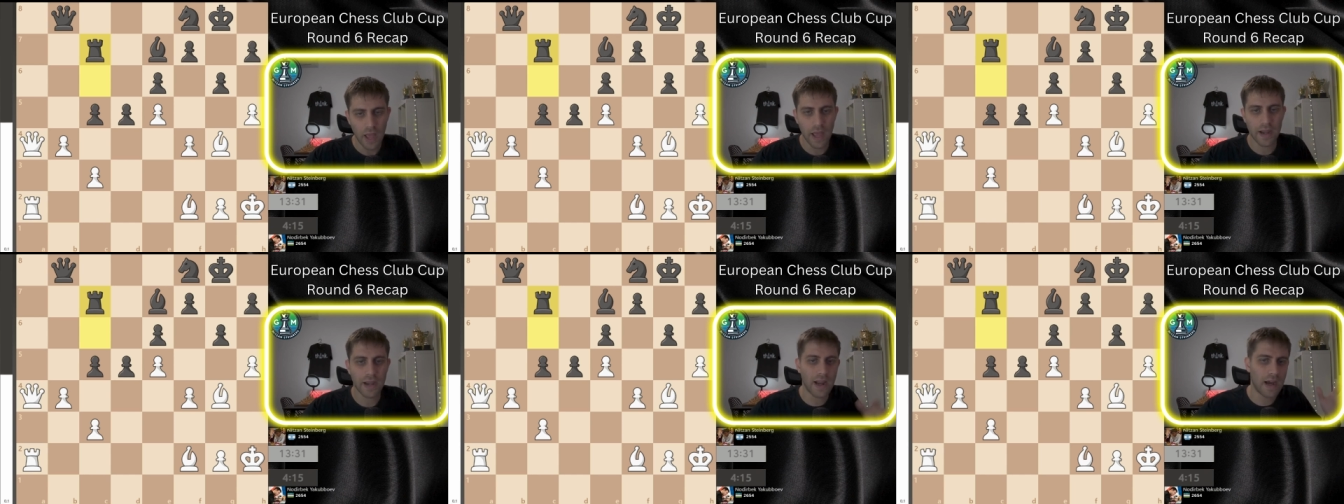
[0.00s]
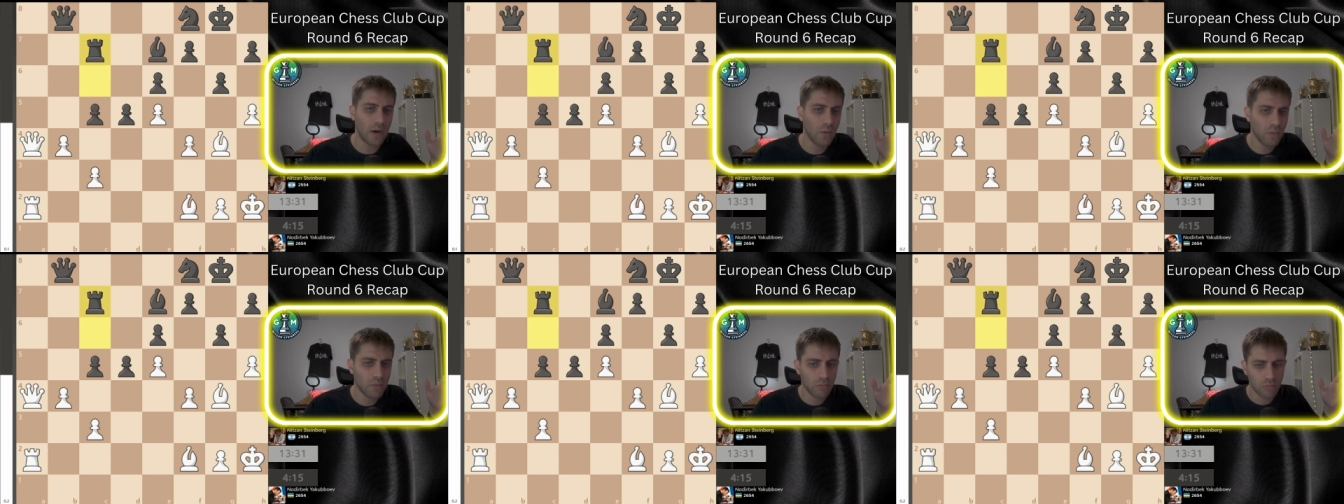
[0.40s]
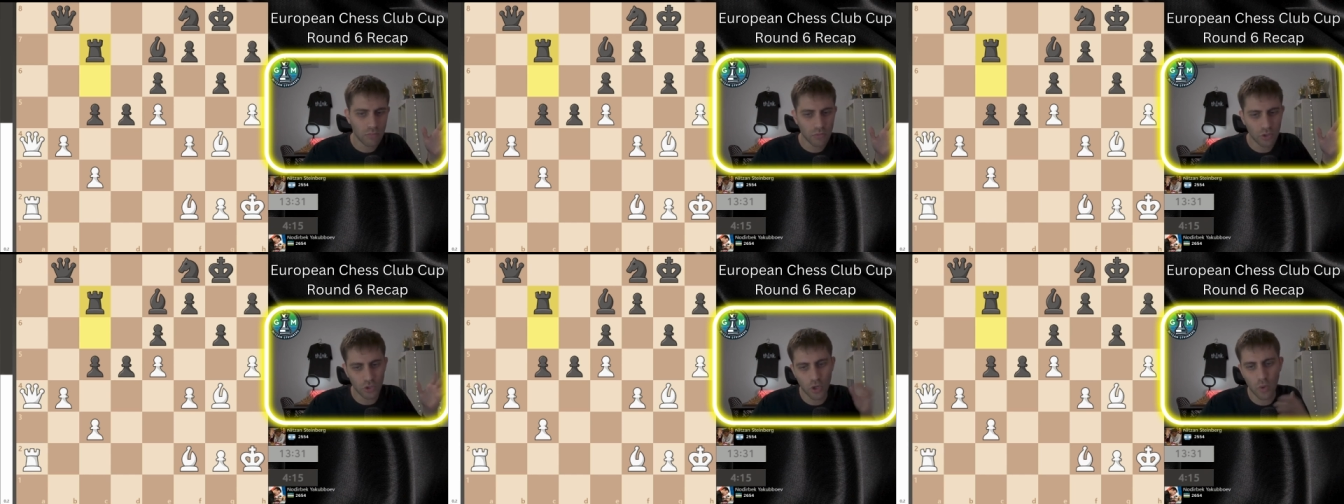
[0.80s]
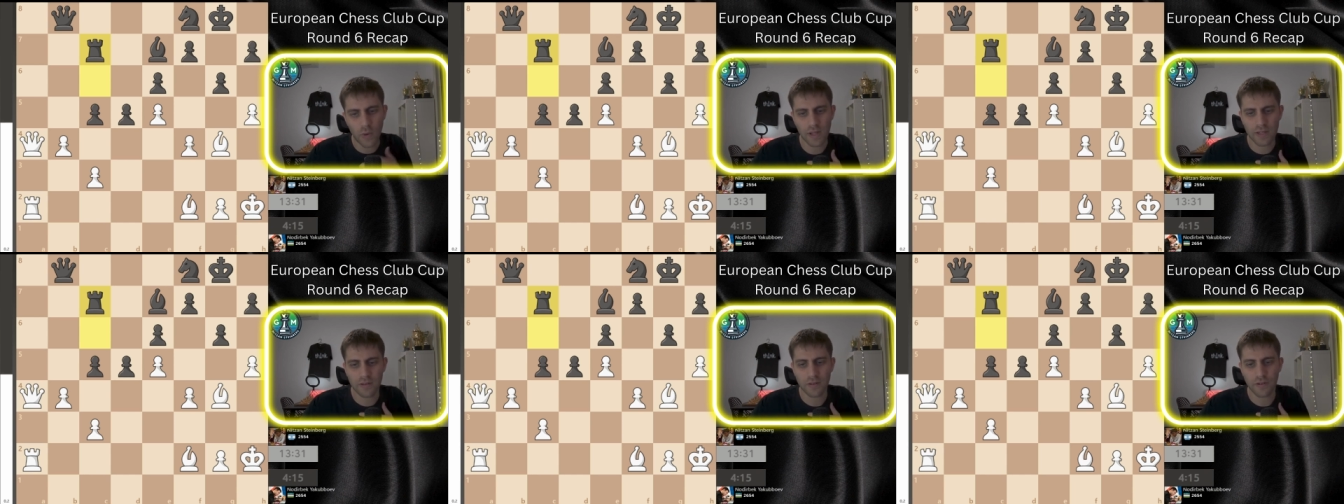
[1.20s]
and now, you know
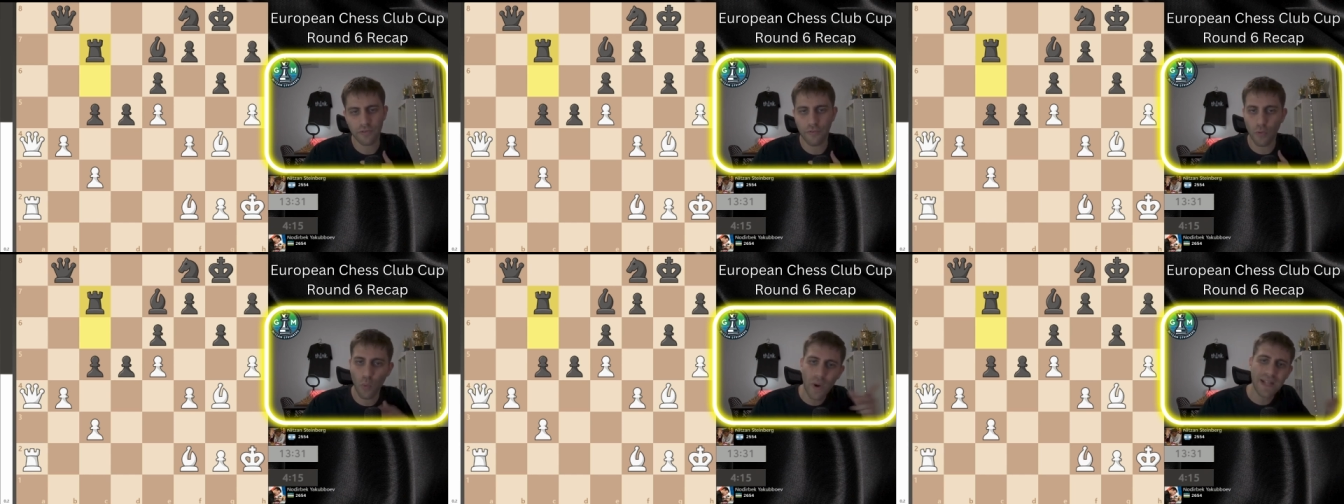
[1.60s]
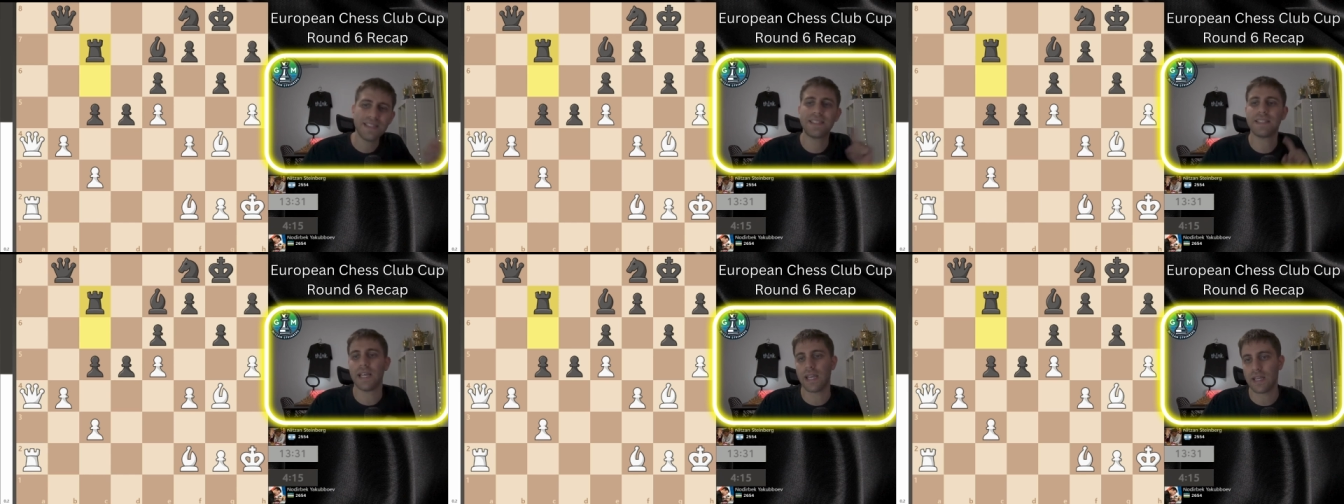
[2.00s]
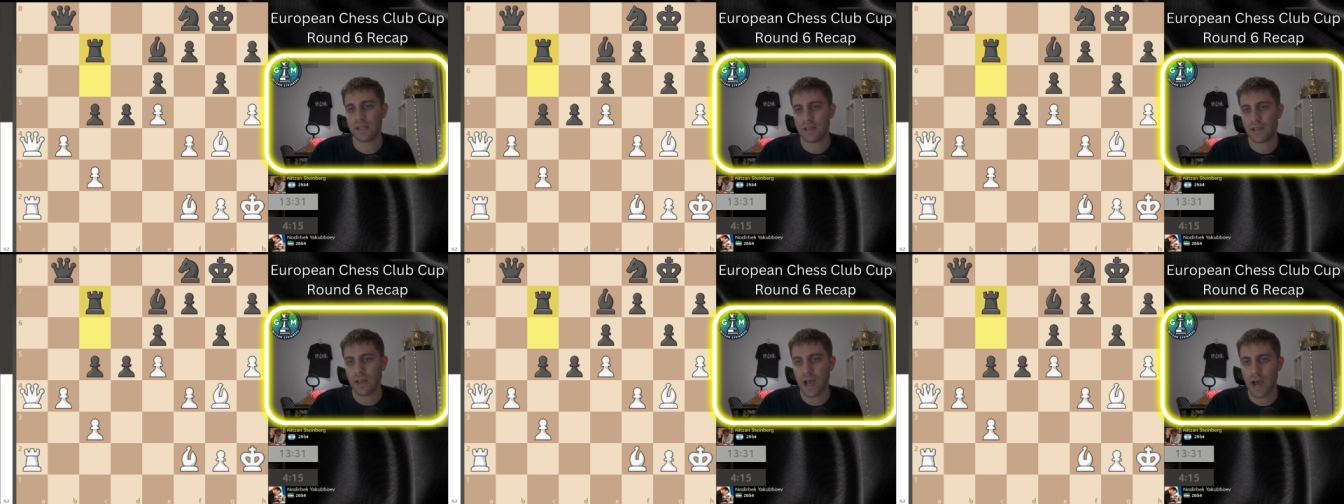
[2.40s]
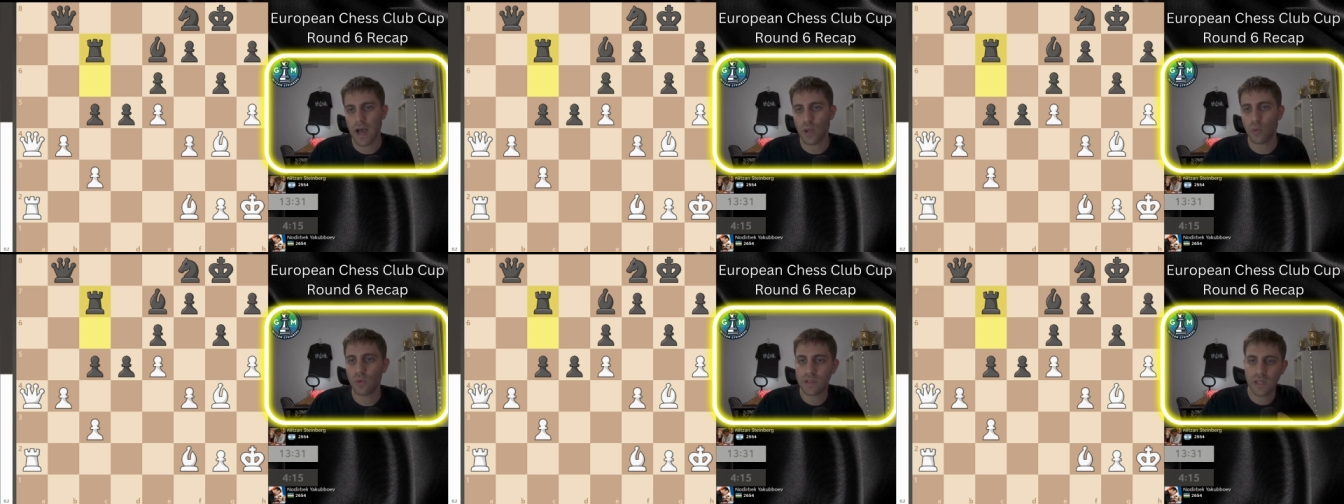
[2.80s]
what, for one second,
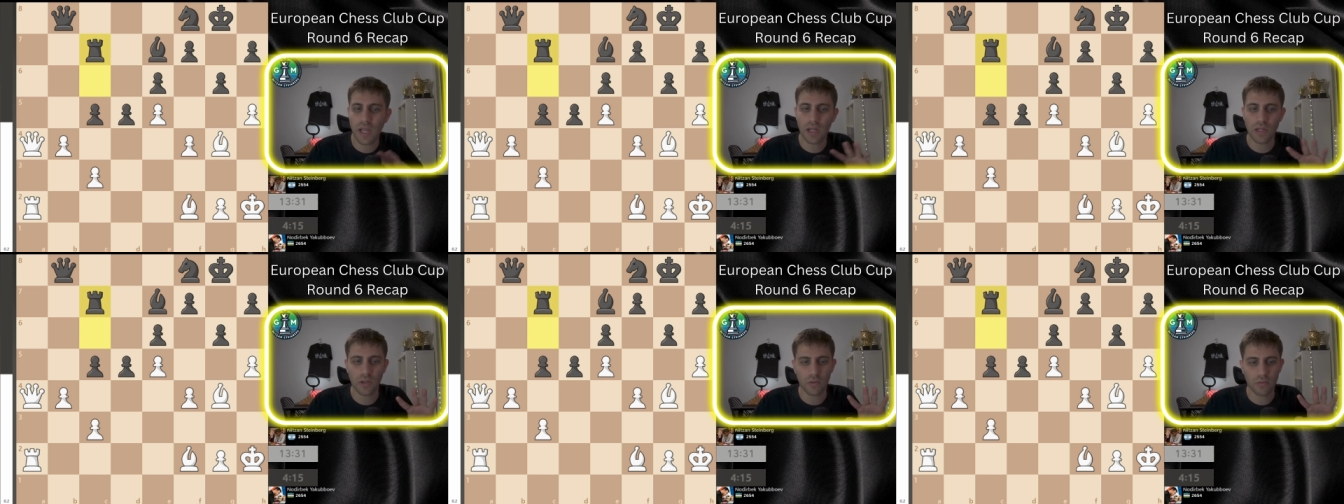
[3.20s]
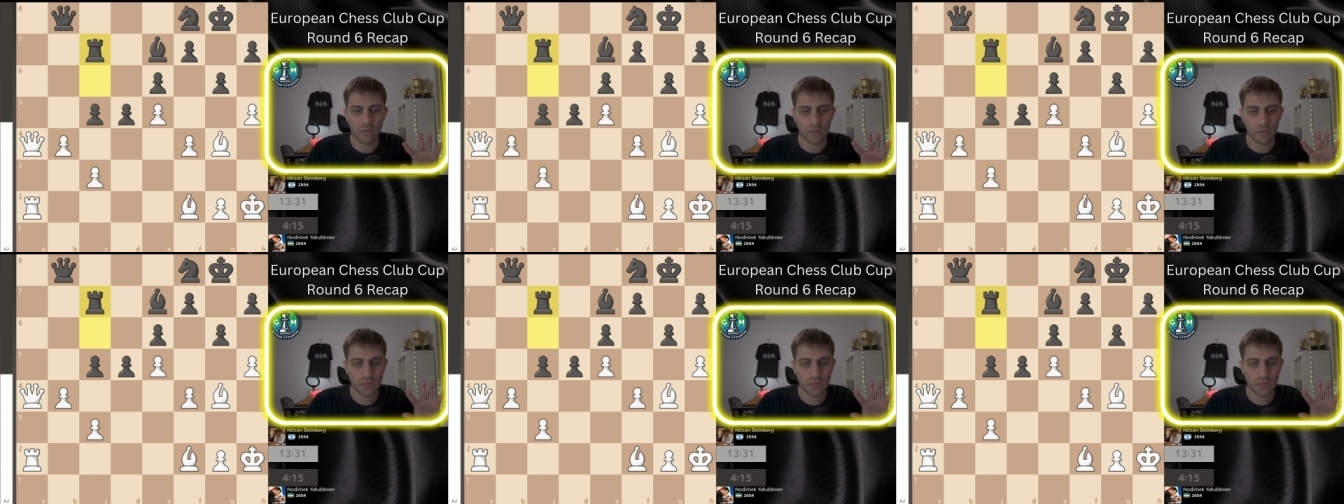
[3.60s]
I will tell you